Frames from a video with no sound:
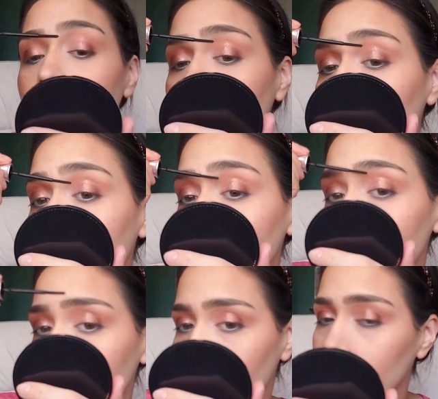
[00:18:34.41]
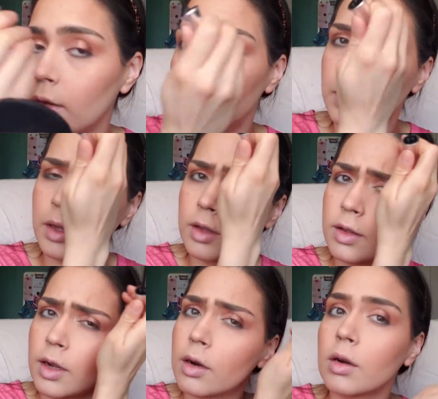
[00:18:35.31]
that counts as anything. Oh,
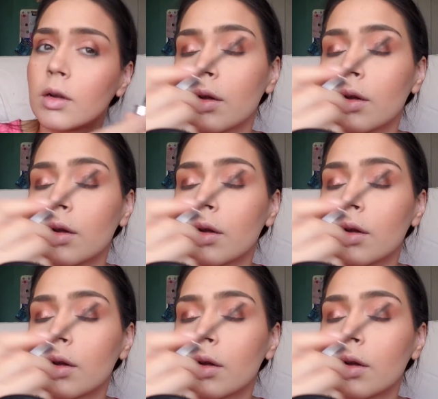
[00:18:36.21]
that's hair.